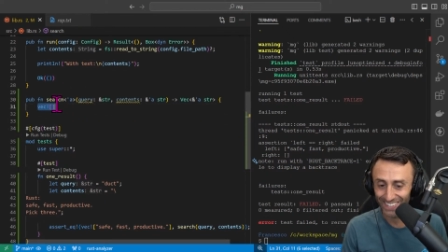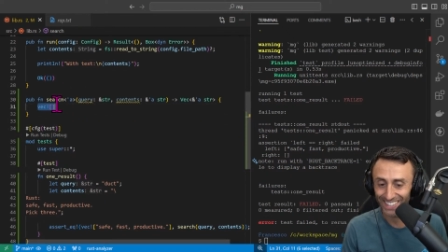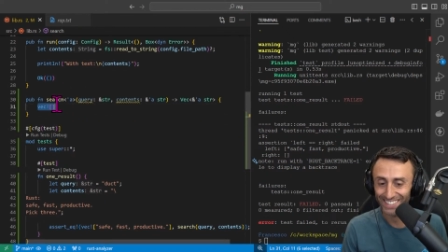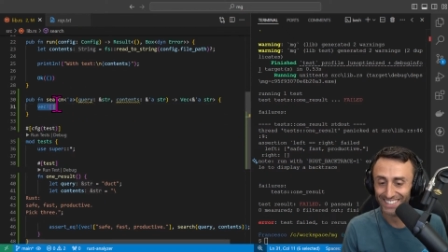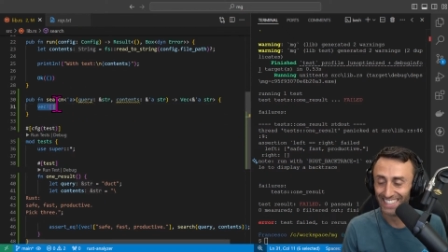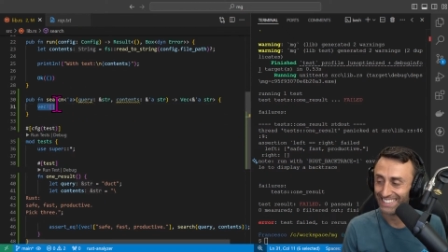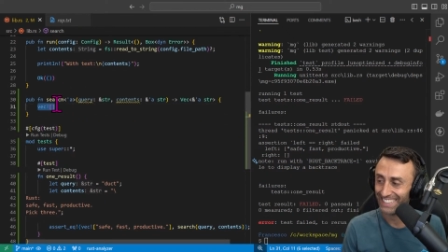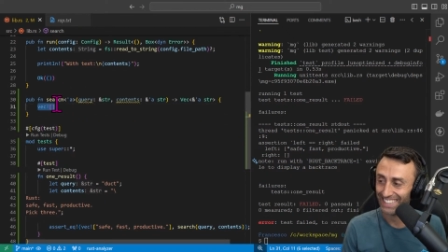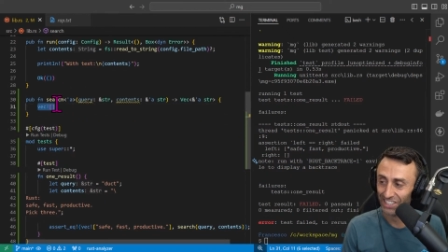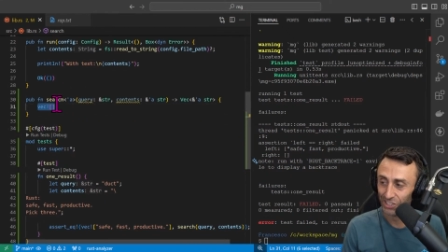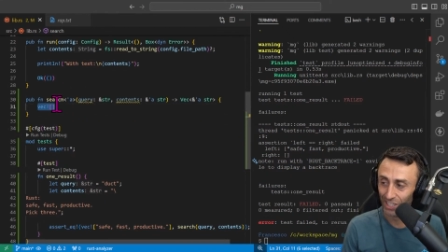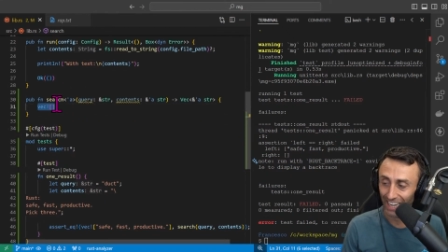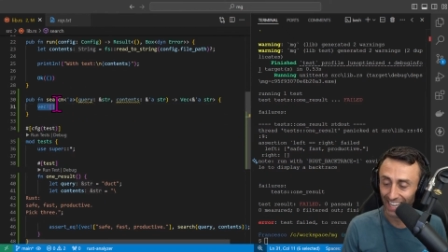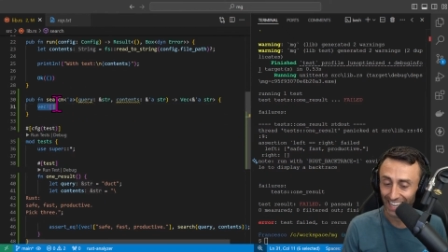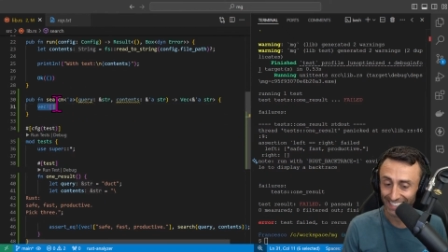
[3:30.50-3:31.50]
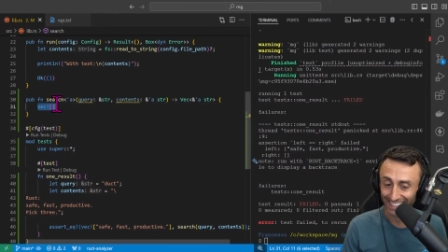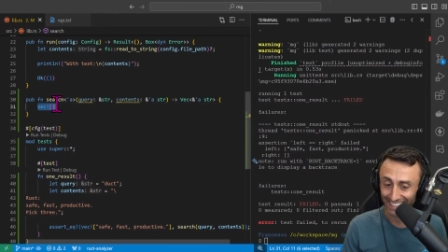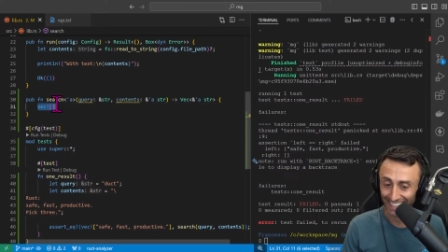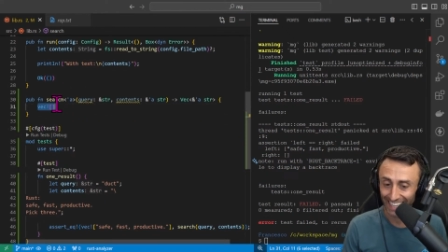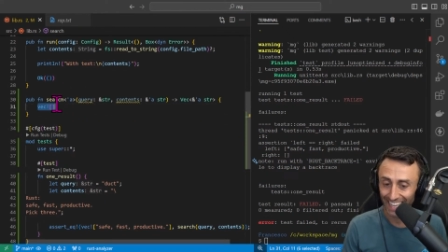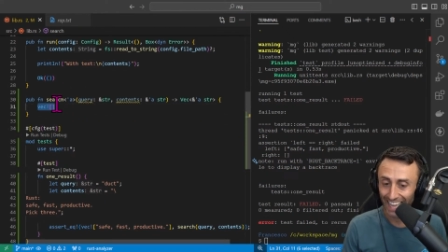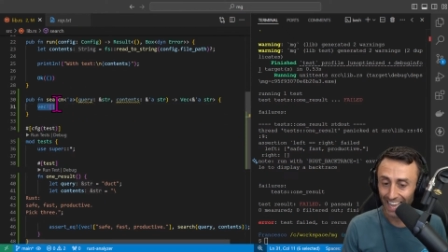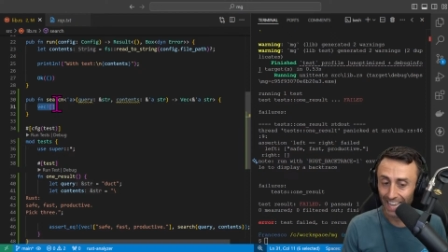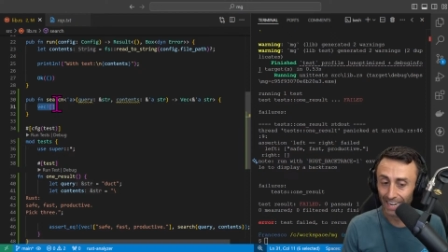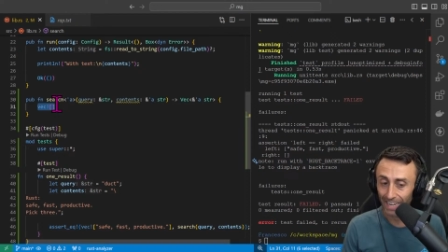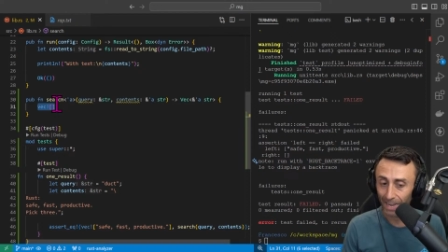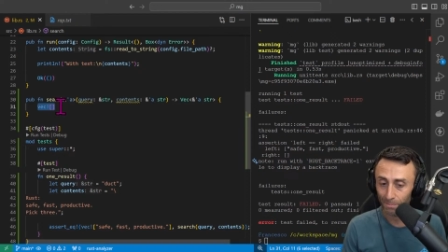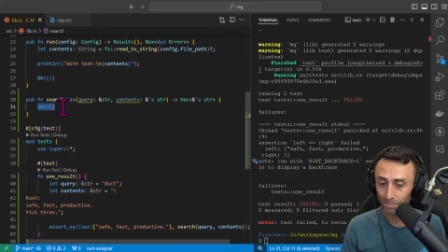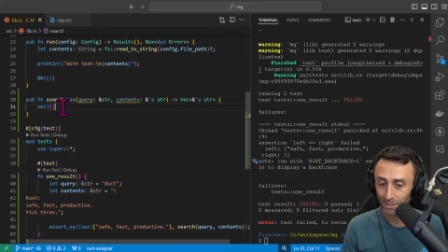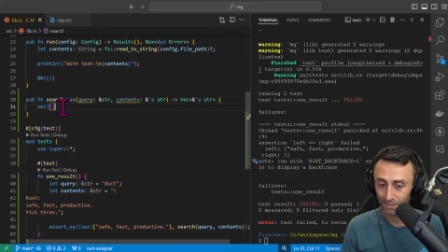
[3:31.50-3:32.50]
We're just initializing
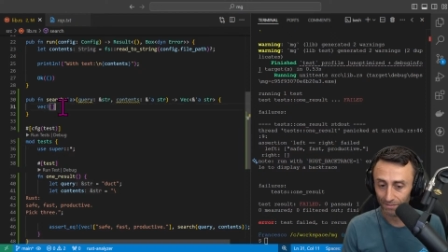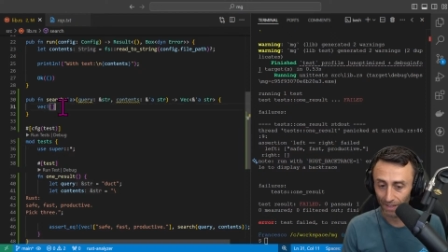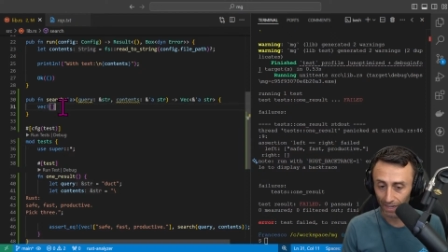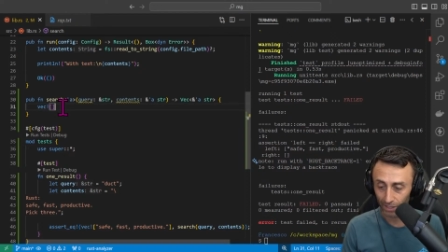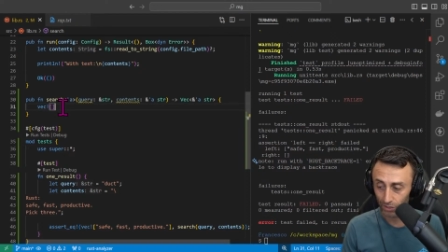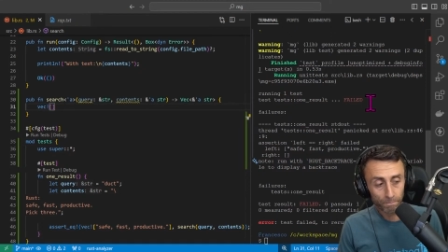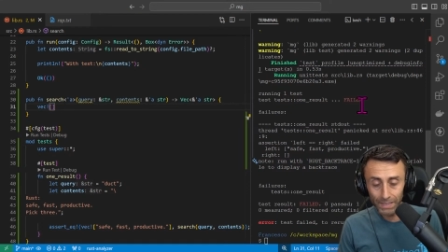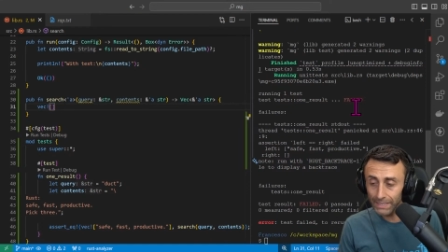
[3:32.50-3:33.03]
an empty vector.